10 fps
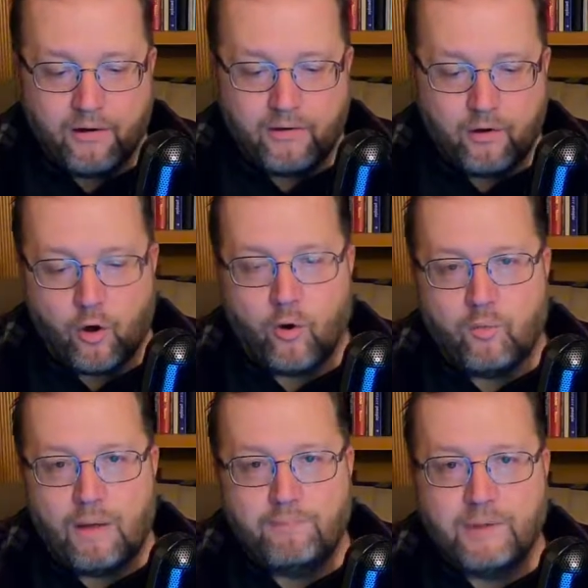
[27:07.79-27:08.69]
her
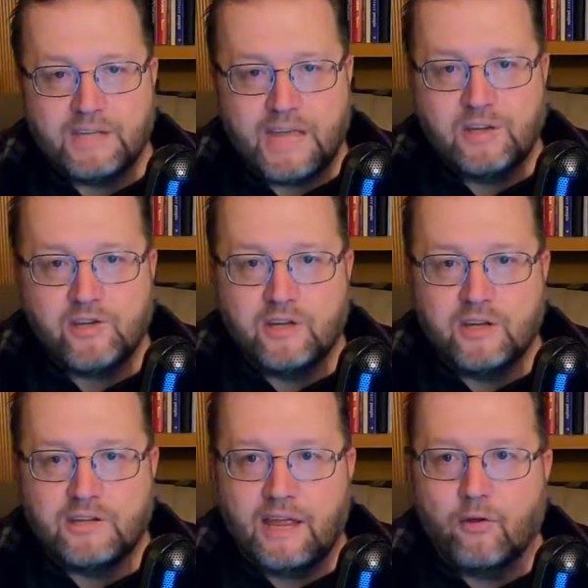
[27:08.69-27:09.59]
reputation in
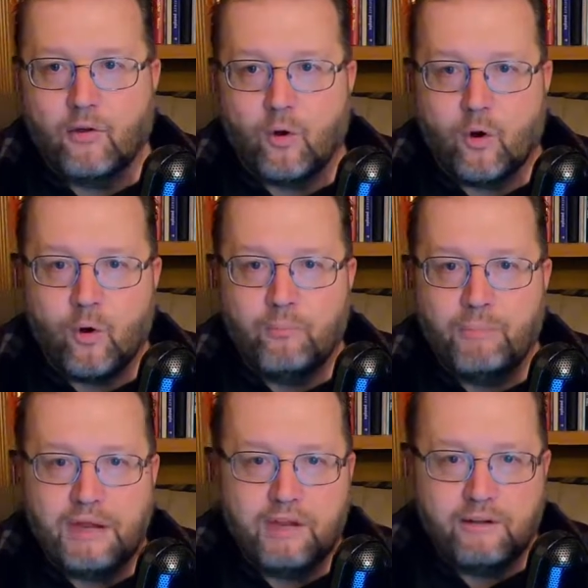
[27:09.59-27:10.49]
town or her
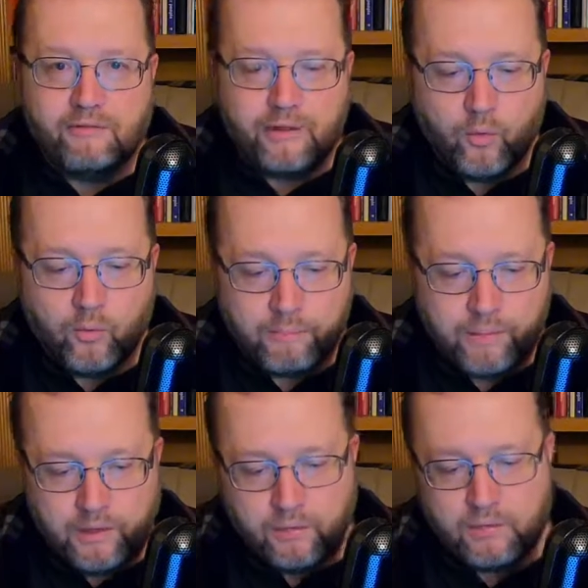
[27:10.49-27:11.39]
being of ill
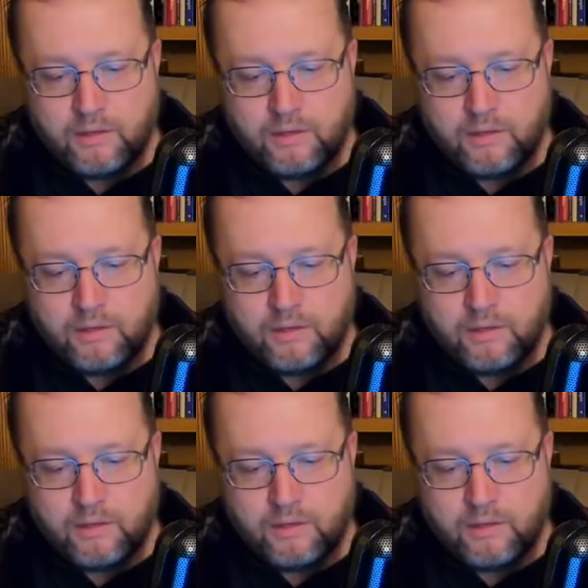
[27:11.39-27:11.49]
repute.